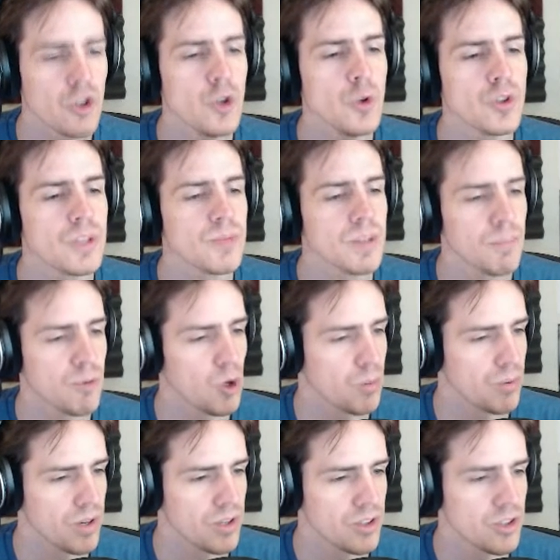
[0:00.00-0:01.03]
Two seems
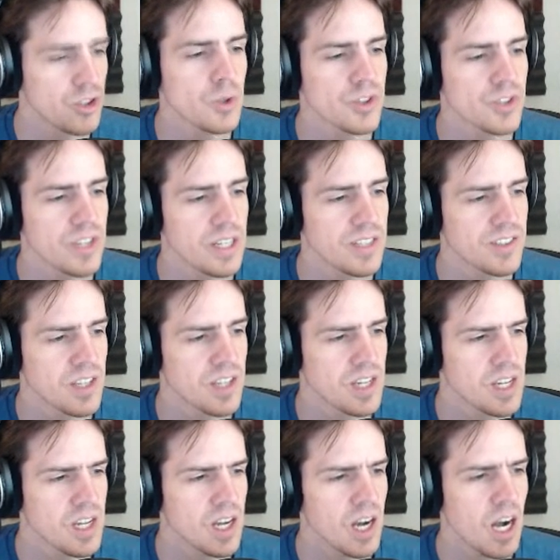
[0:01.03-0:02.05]
appropriate. Two says,
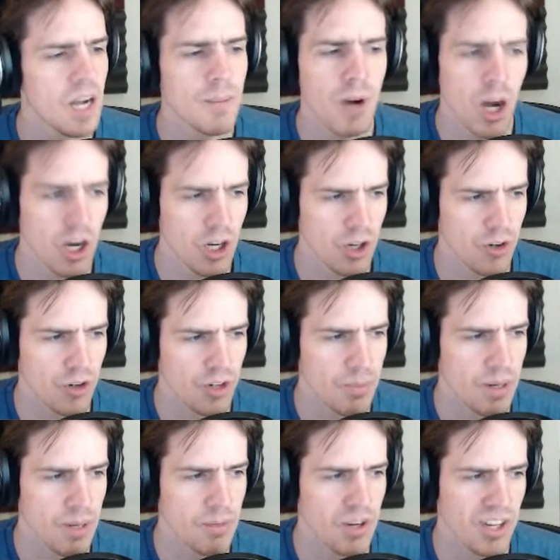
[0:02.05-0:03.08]
I'm hungry,
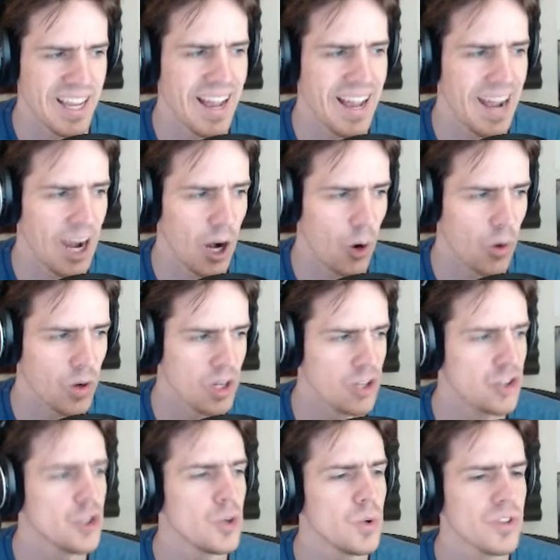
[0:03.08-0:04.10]
but I'm not a cow.
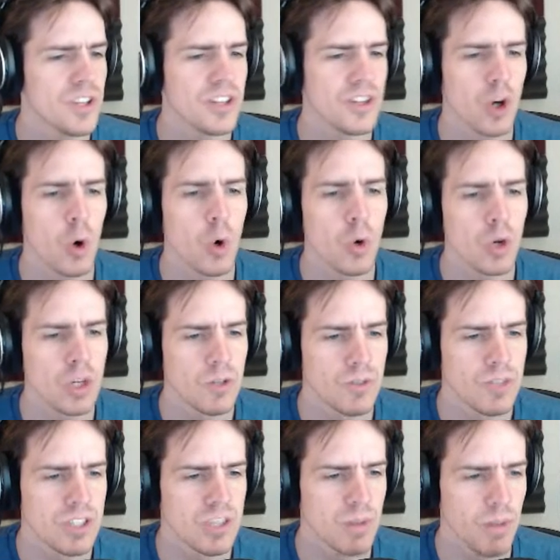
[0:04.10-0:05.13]
Two is a totally
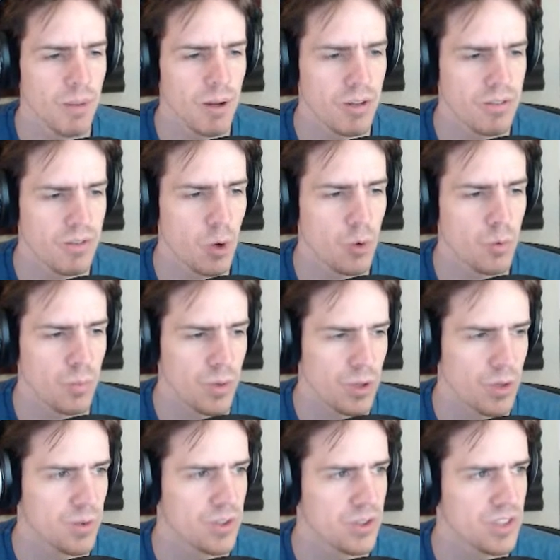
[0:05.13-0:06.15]
reasonable amount of
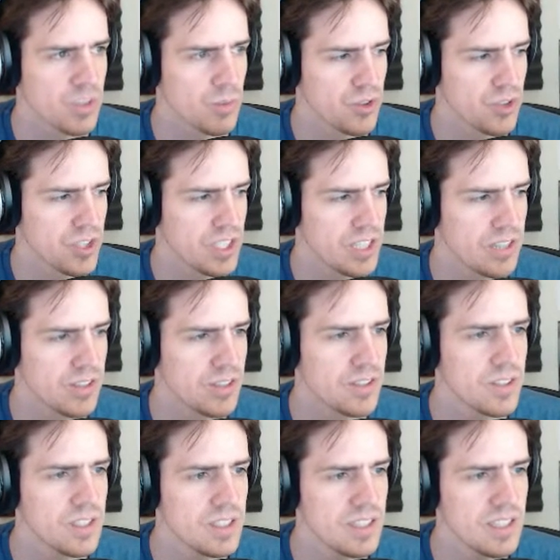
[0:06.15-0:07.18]
oatmeal for someone to eat.
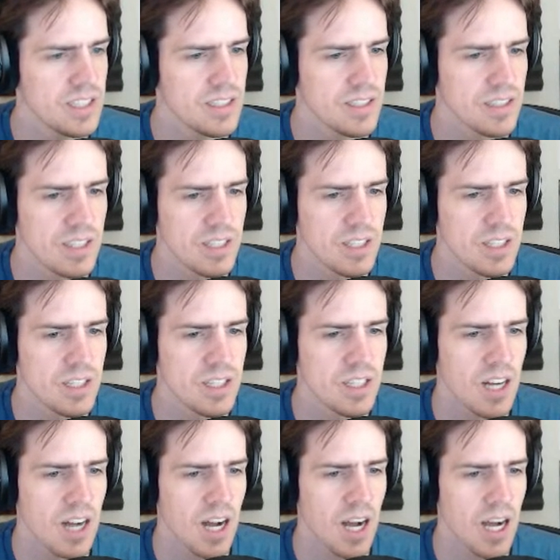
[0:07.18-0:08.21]
Indeed.
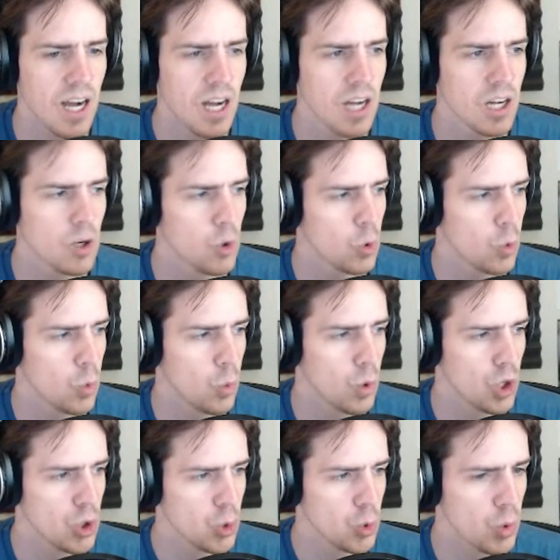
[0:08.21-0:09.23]
Ha?
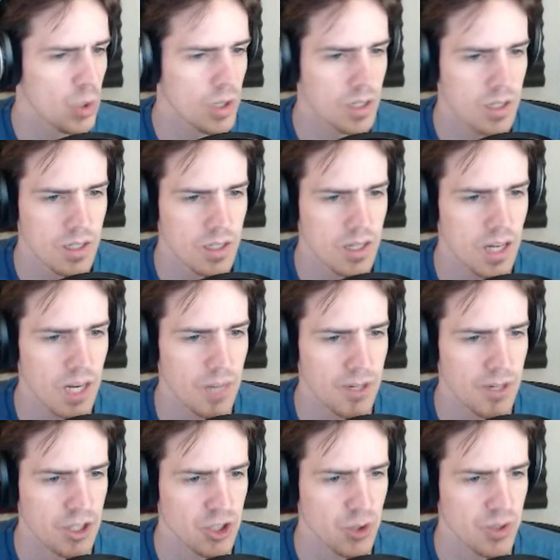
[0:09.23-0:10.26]
Woo. I
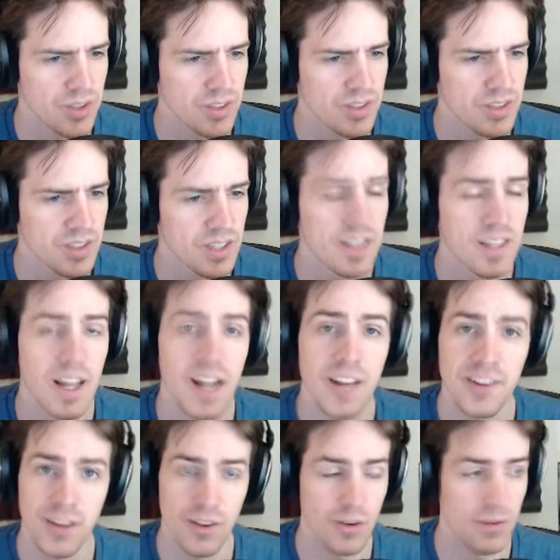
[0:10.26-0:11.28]
made a choice.
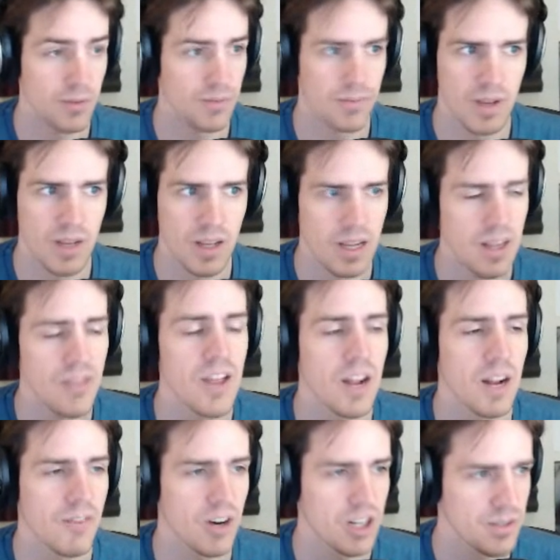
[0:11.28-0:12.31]
That's another
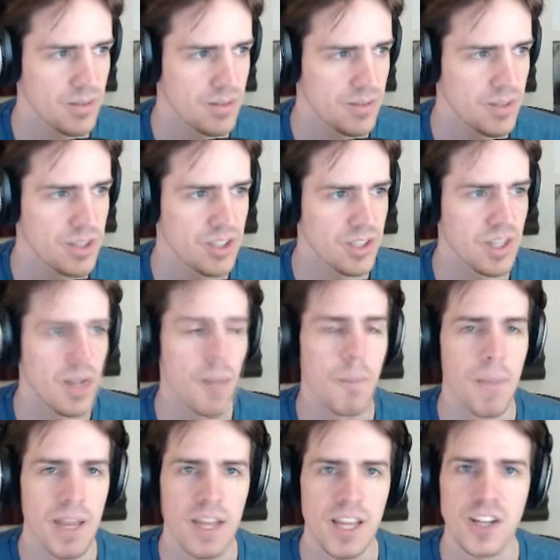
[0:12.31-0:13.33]
thing I forgot to mention.
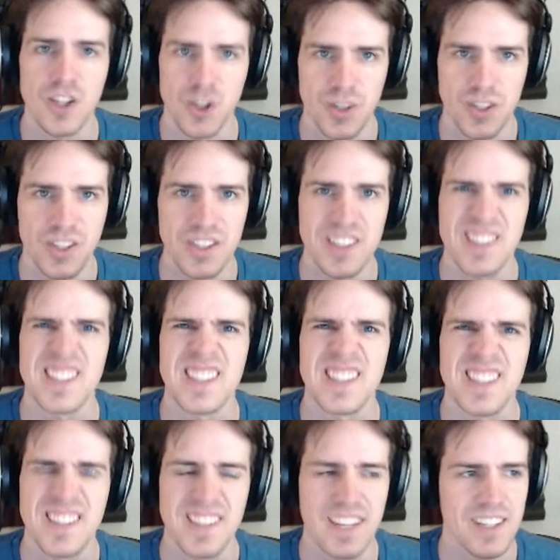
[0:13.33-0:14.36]
Making choices
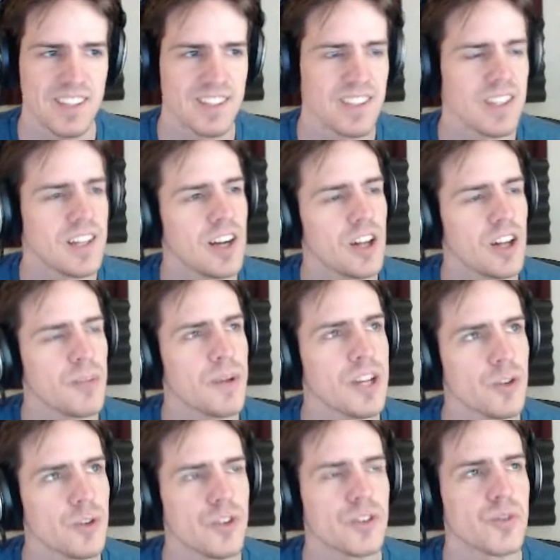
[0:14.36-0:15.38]
sucks. Although
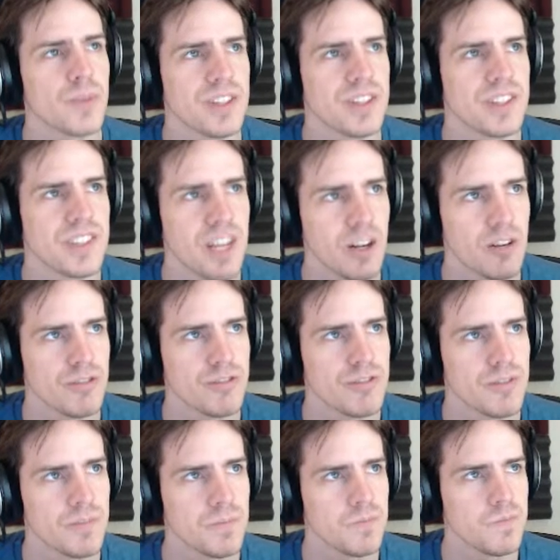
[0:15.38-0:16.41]
making choices for
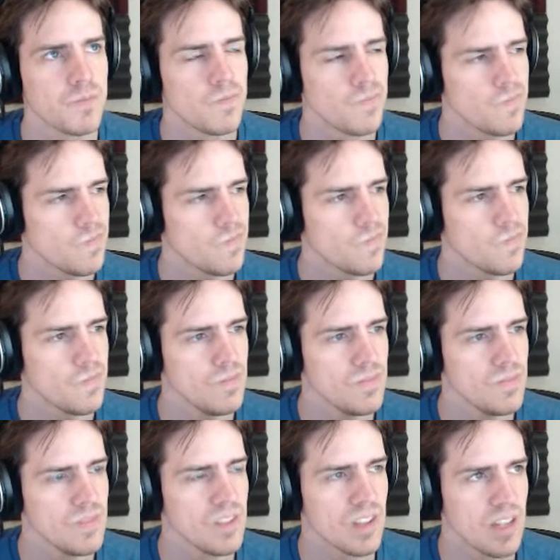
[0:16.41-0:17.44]
myself
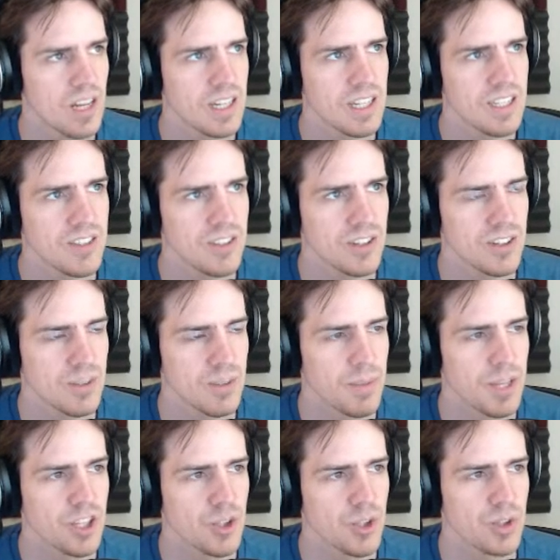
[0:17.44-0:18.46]
is a lot easier than
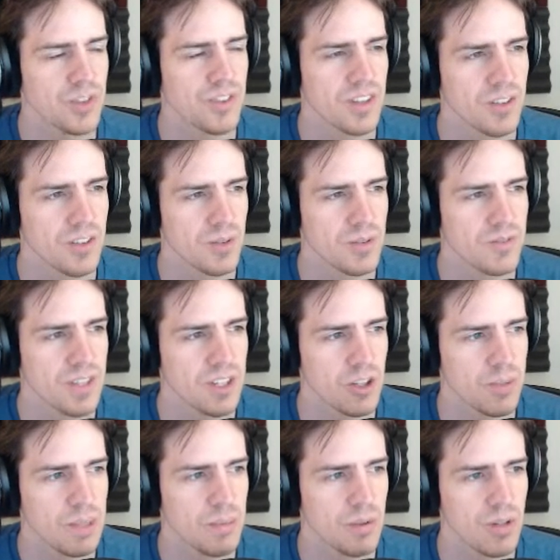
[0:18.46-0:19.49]
making choices that also affect
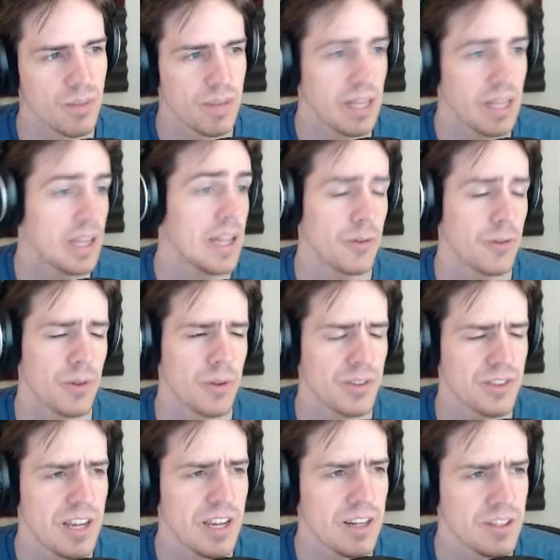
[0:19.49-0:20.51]
other people. I mean, that goes without
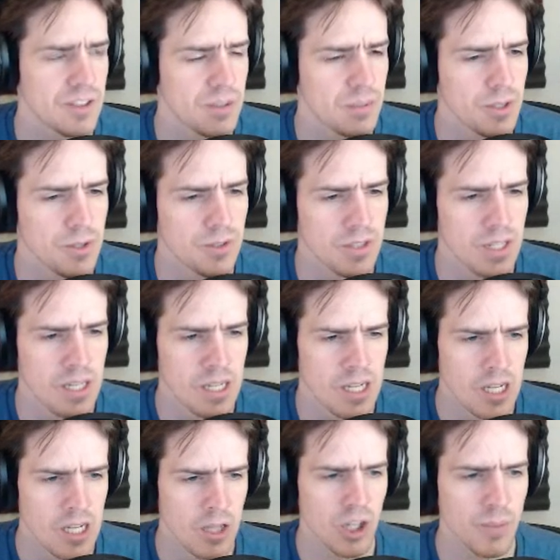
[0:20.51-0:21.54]
saying, I suppose.
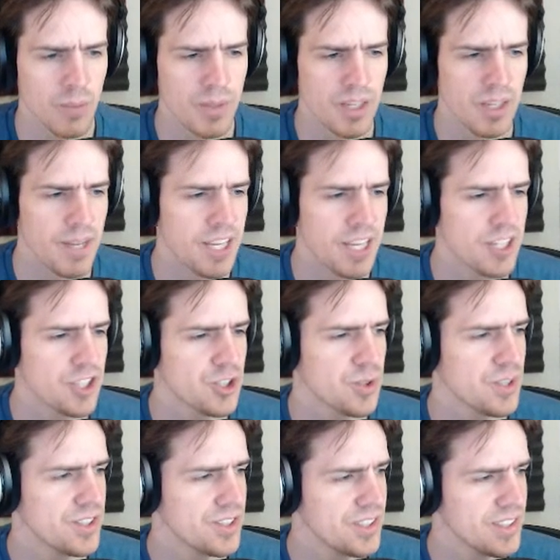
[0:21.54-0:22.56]
Look at me, making
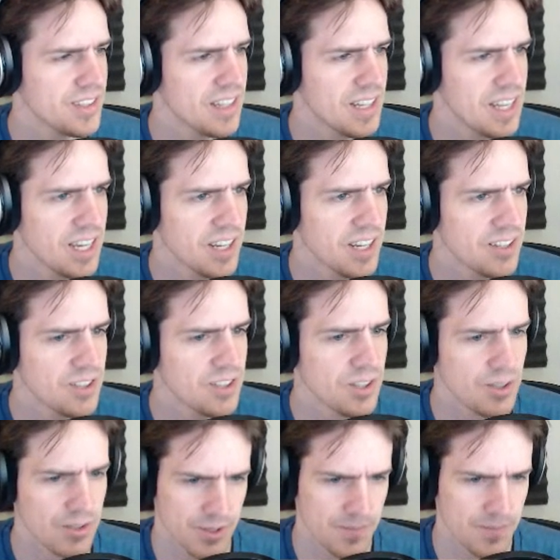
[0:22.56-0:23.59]
choices like an
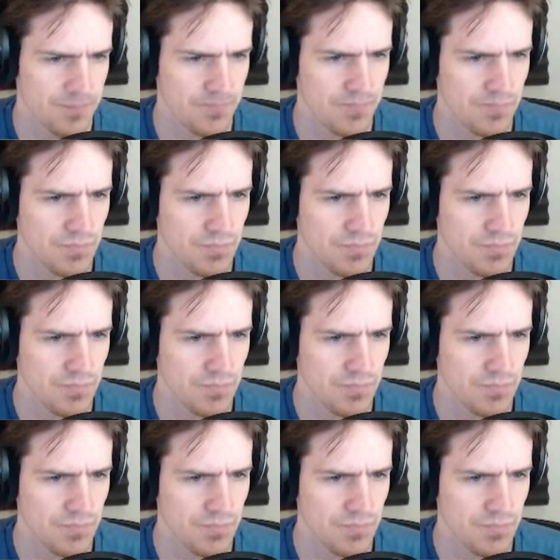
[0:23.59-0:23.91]
adult.